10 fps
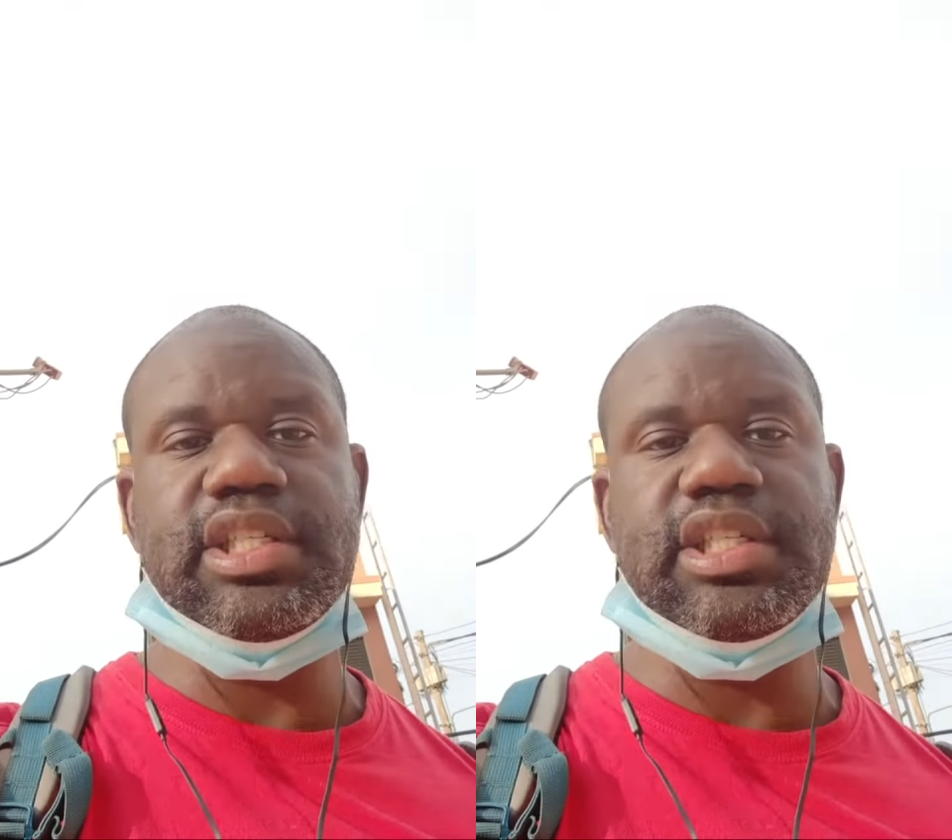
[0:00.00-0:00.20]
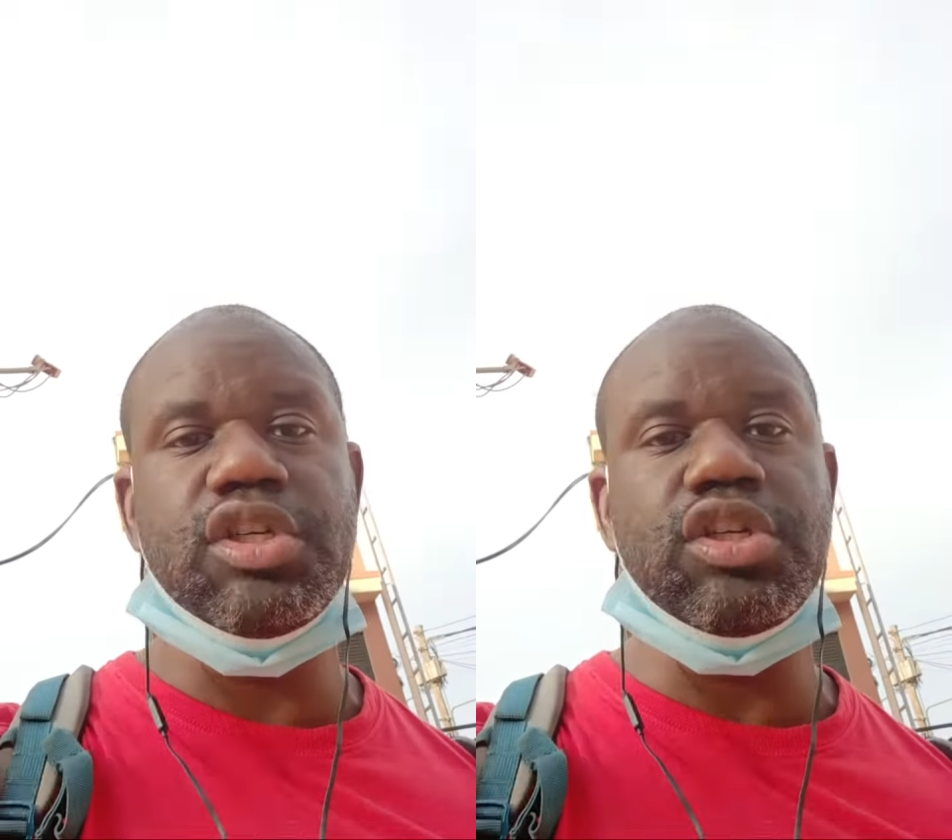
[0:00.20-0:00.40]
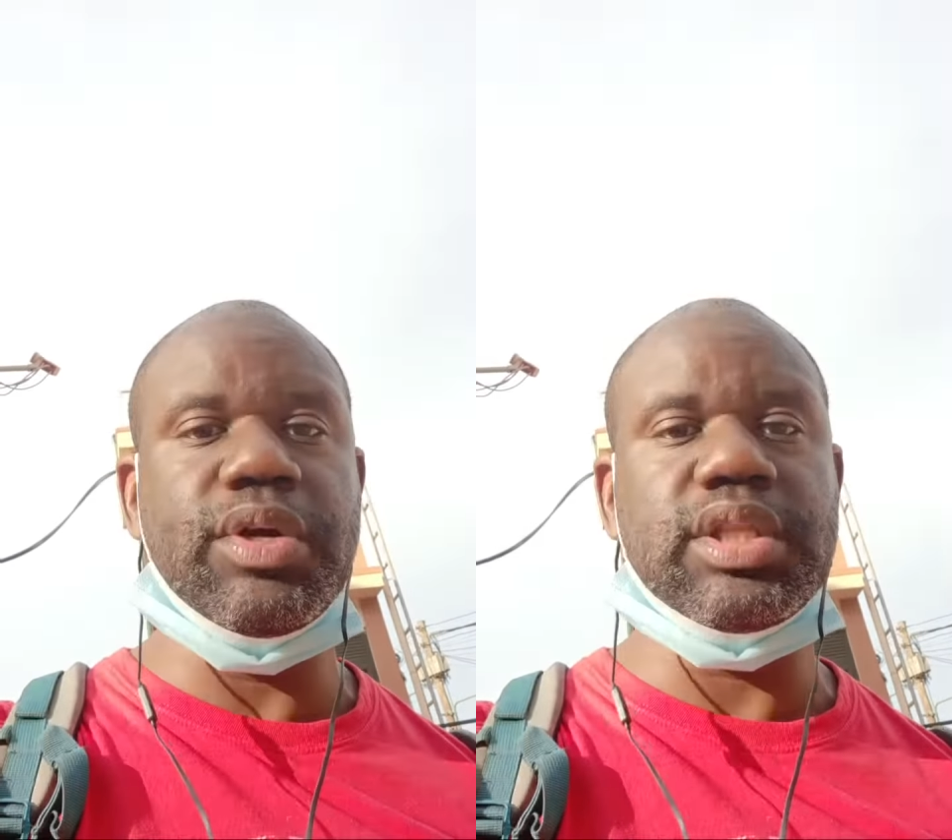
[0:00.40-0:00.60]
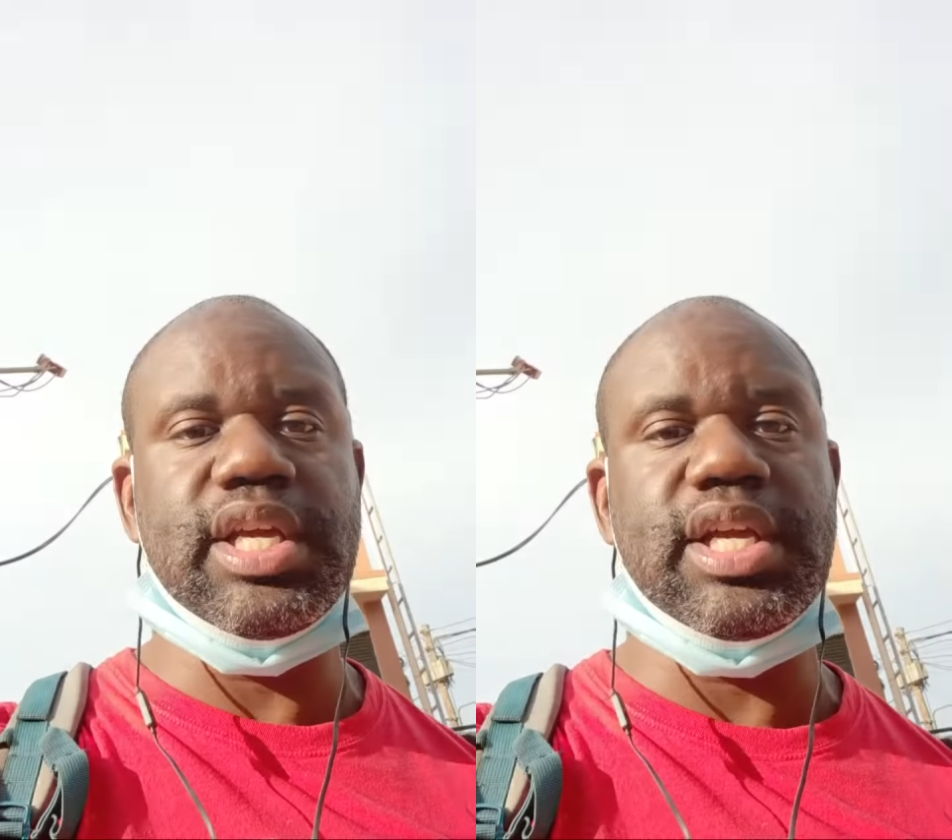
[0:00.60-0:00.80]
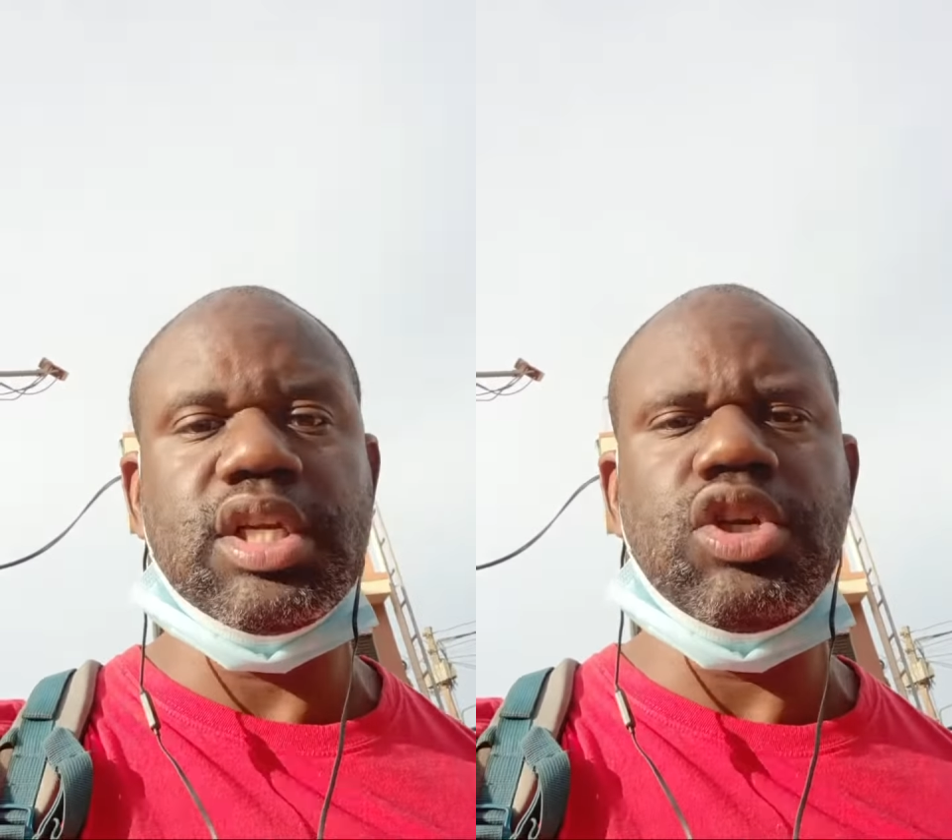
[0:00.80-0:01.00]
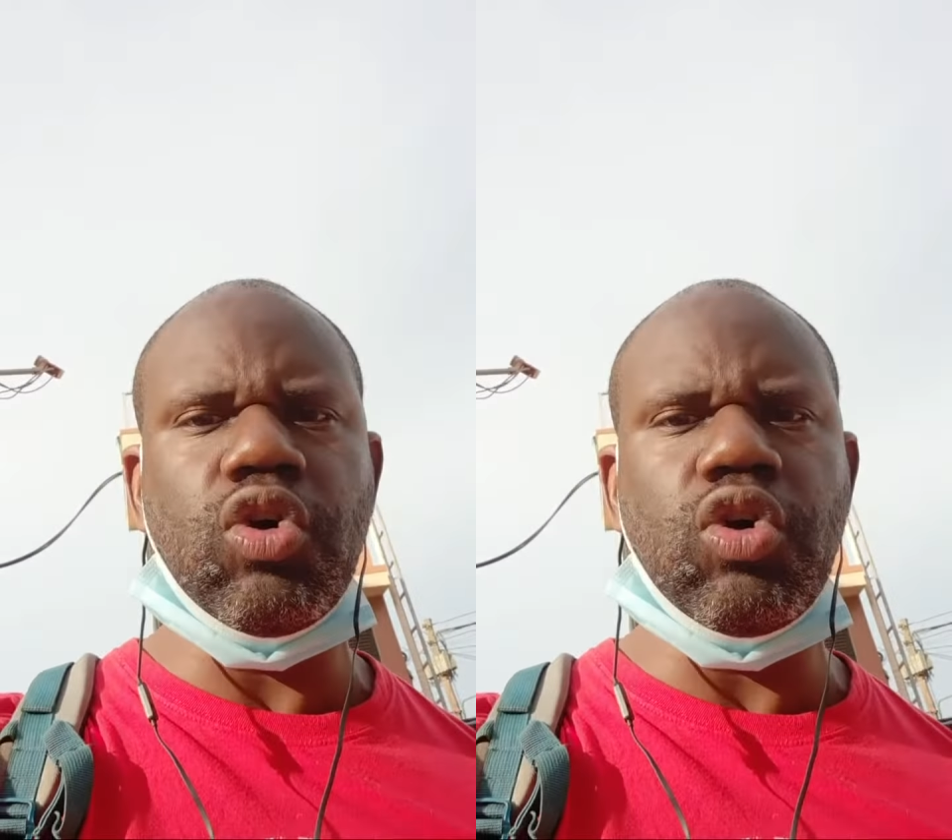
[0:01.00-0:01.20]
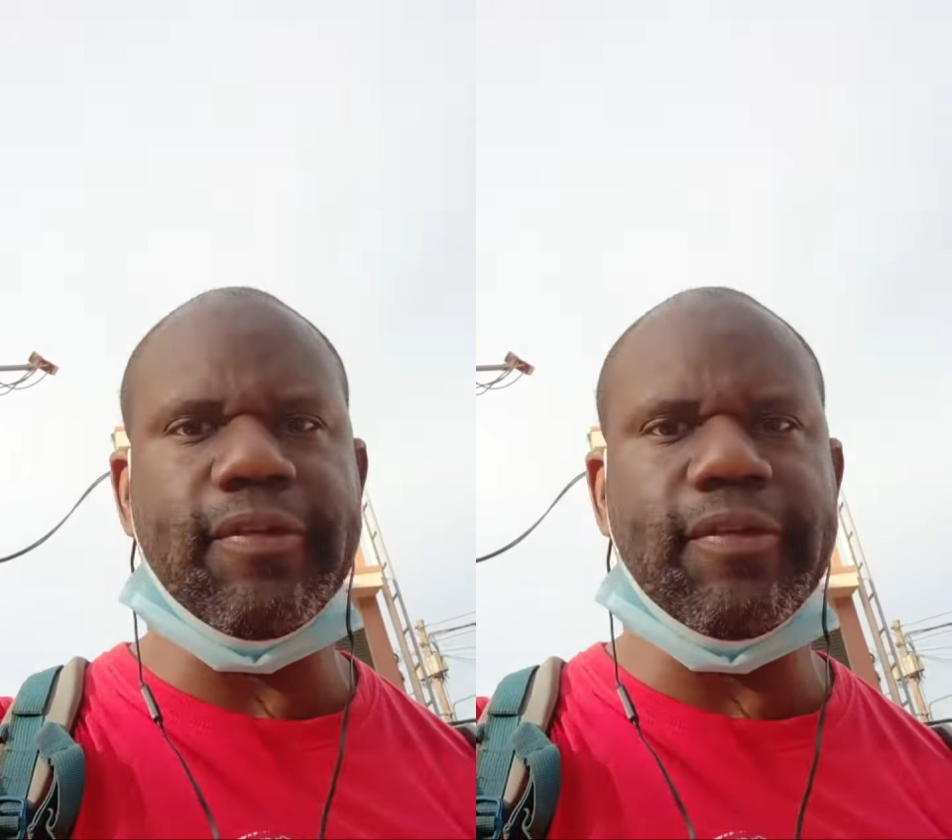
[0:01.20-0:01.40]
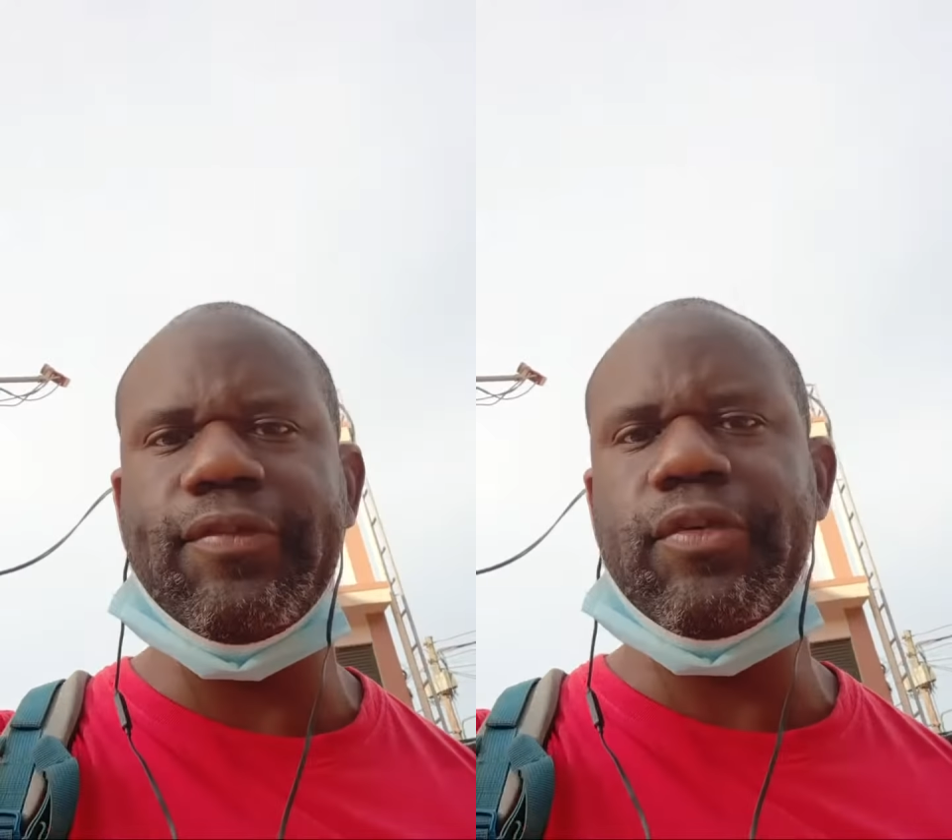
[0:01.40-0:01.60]
you're doing things, do it for
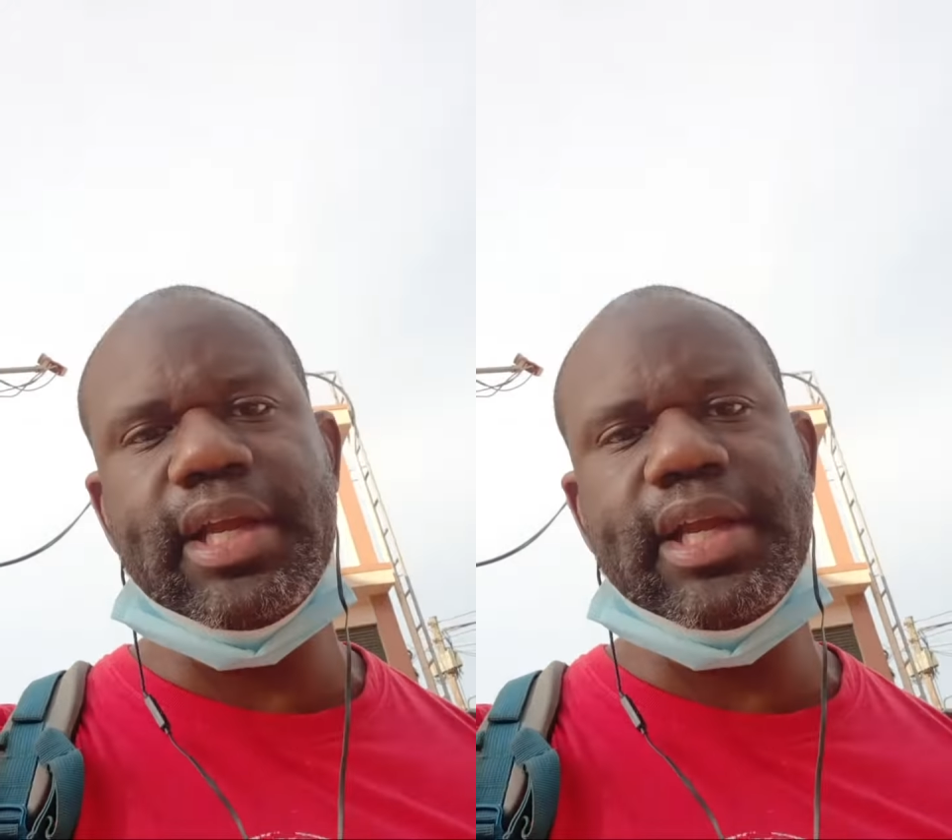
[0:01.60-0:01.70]
free.